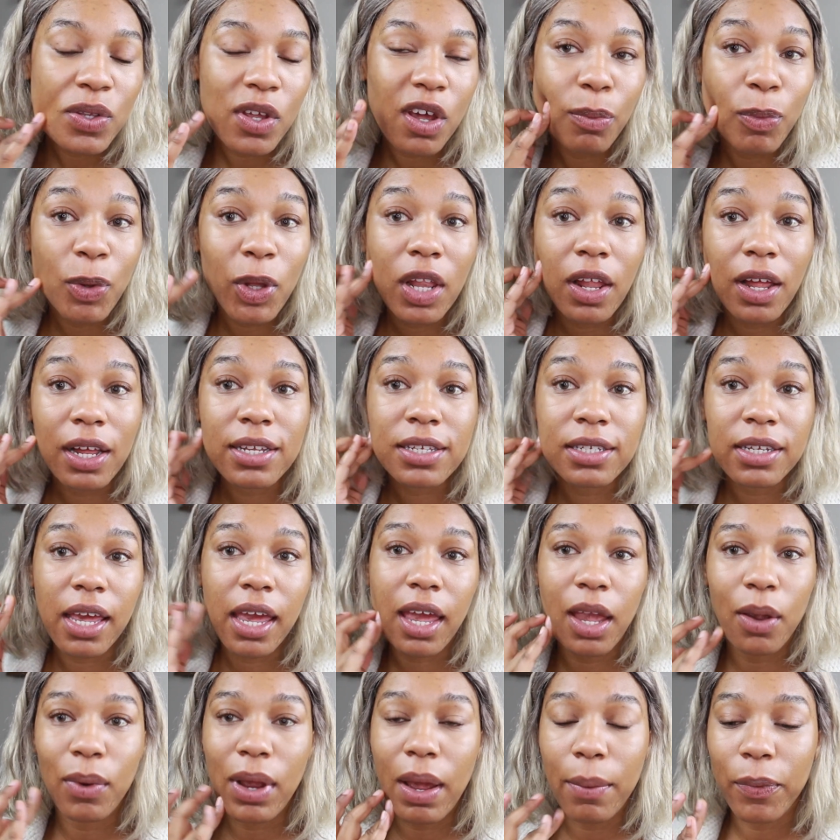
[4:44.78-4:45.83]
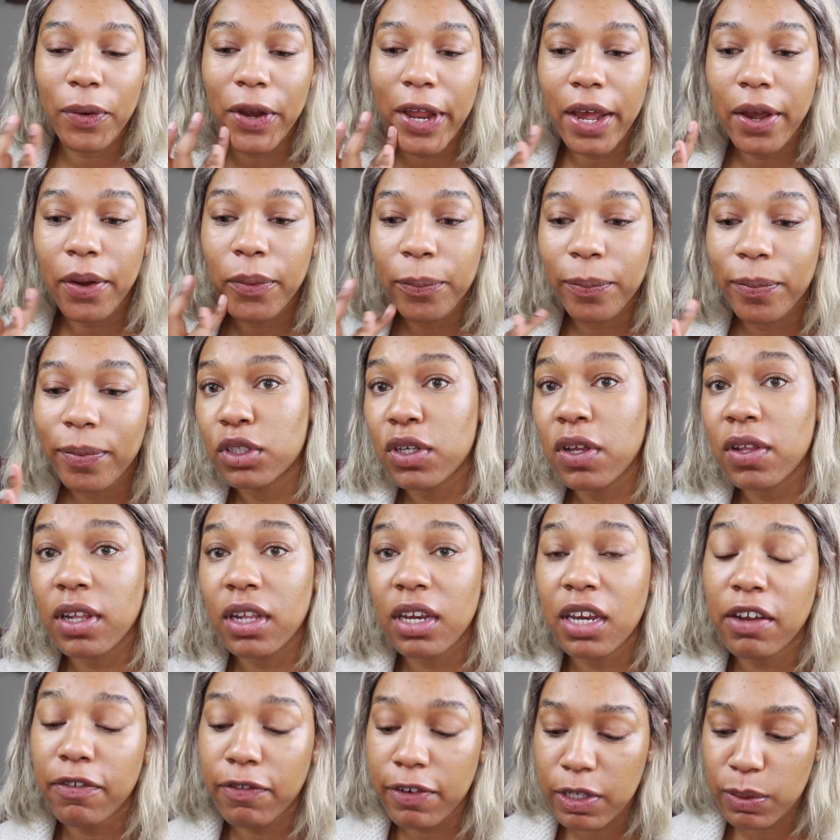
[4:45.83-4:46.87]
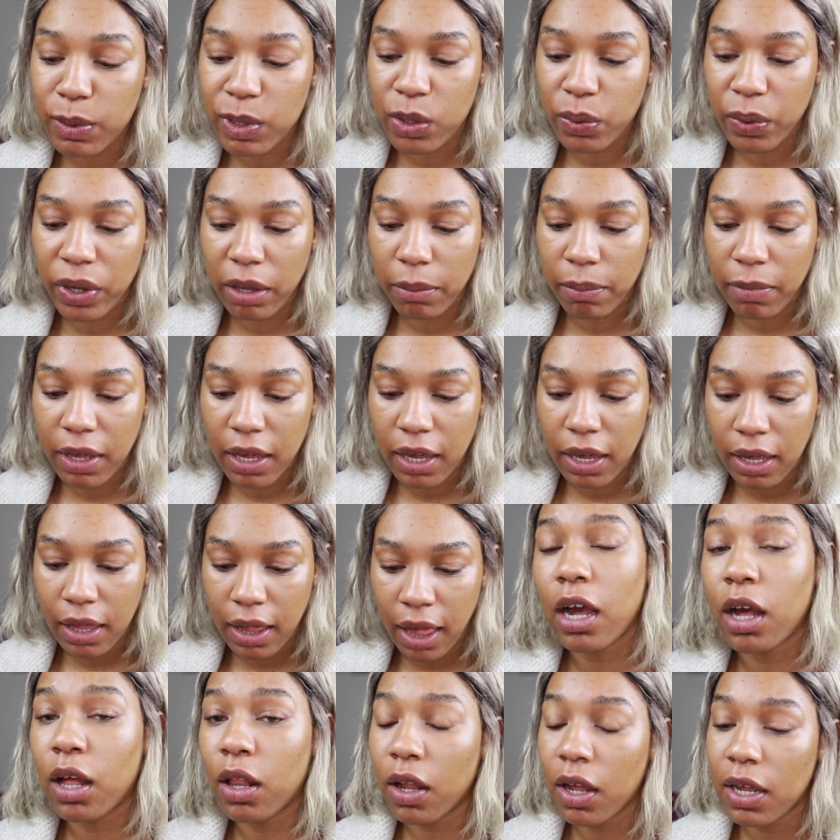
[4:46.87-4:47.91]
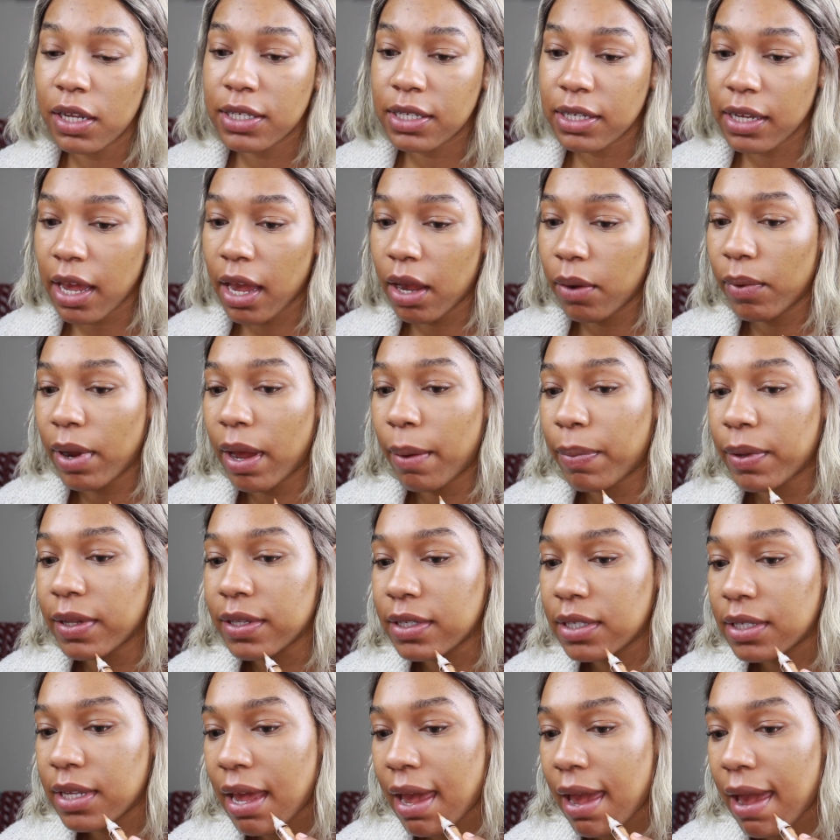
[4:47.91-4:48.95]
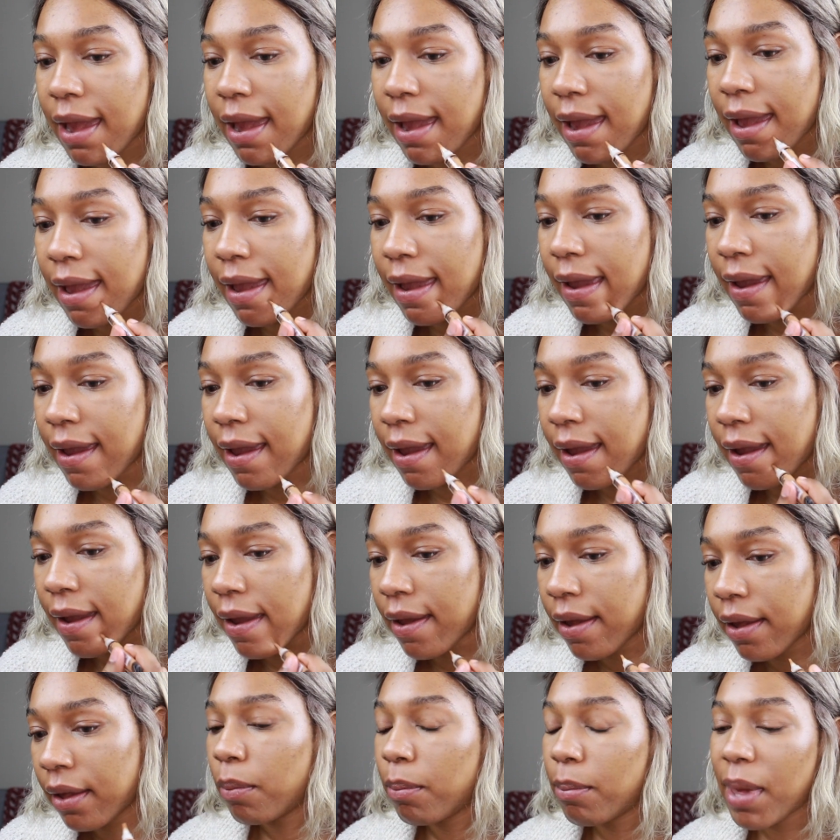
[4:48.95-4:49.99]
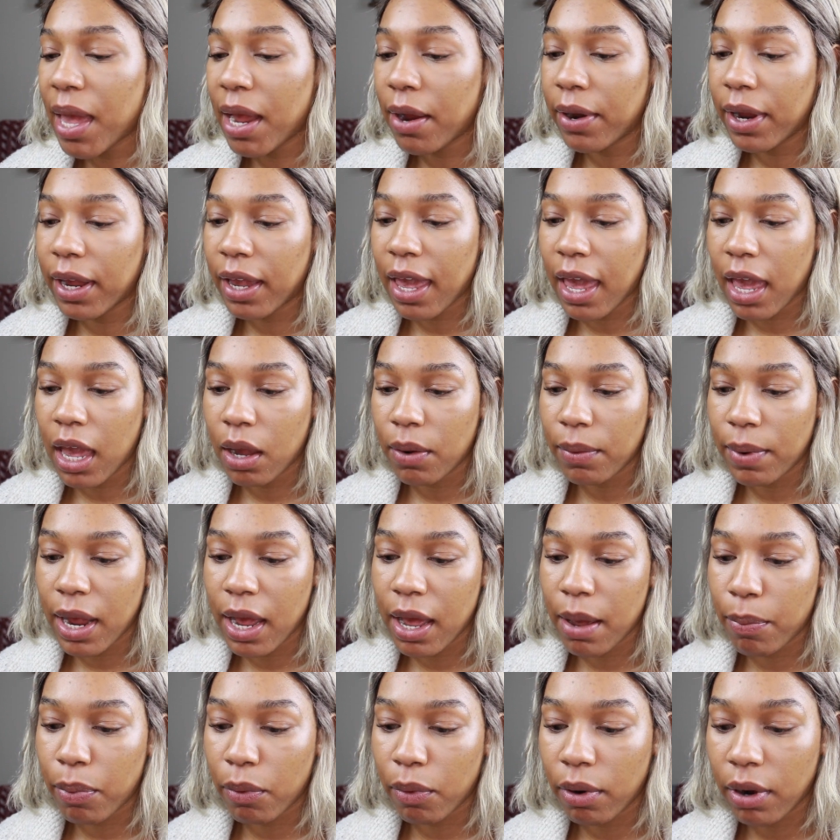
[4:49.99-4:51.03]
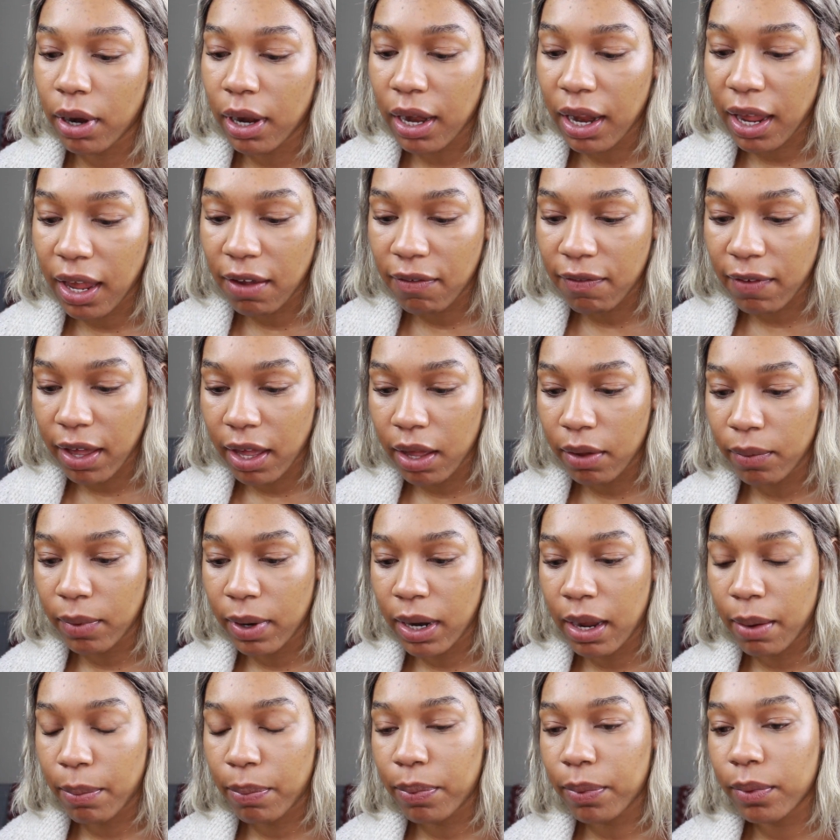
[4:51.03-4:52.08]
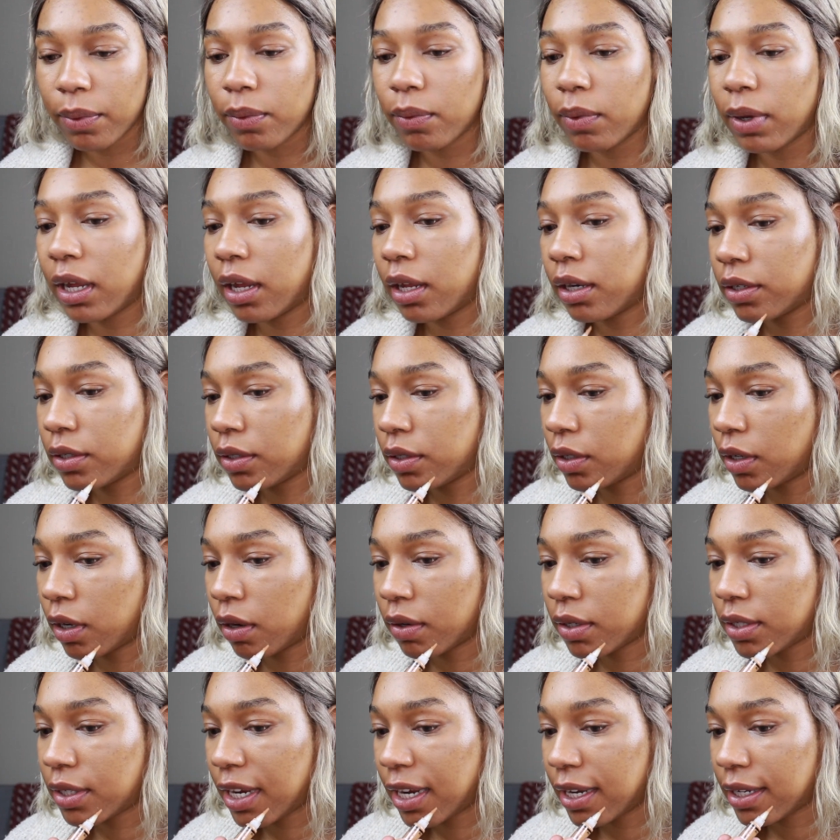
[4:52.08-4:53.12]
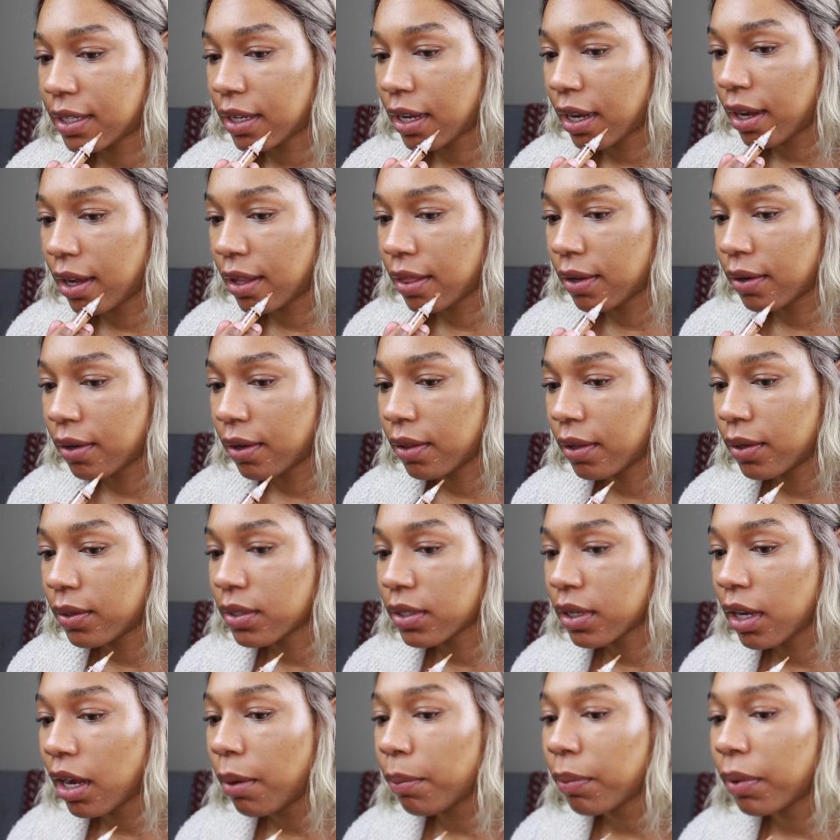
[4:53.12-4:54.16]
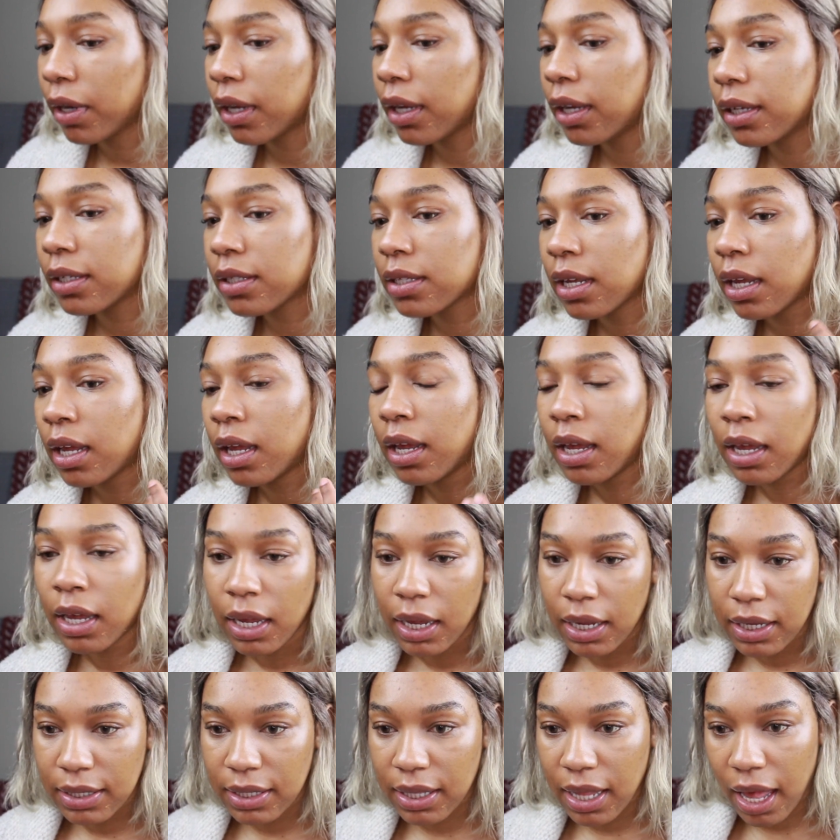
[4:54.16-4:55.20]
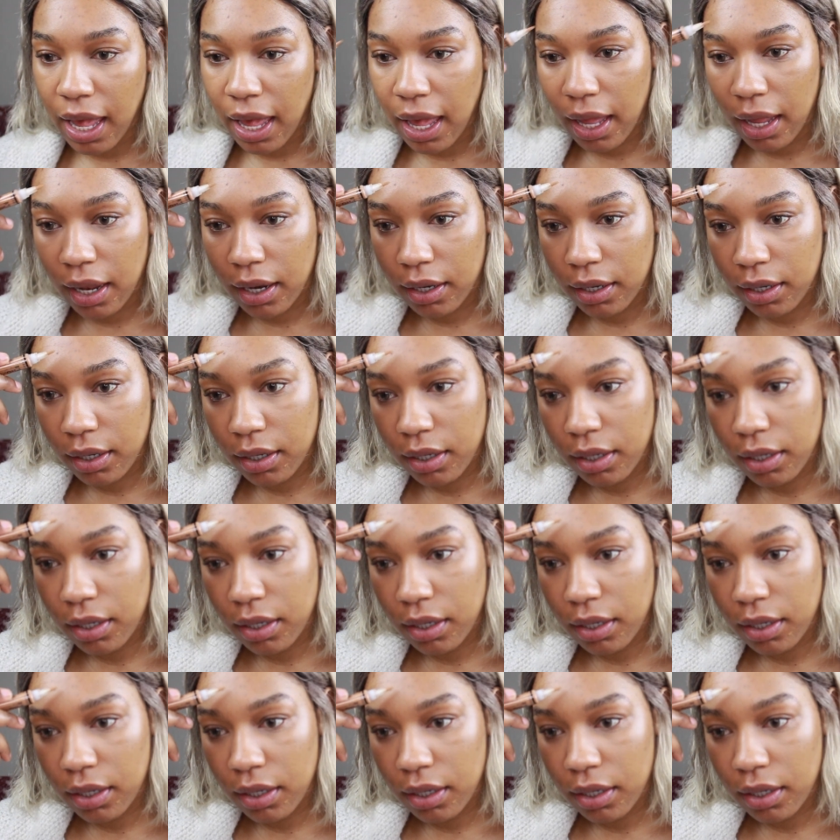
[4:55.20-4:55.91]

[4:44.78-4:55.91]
So I'm a Glossier rep now. So the difference between being a Glossier rep and say a Mary Kay rep or an Avon rep, which no shade to either of those companies, is that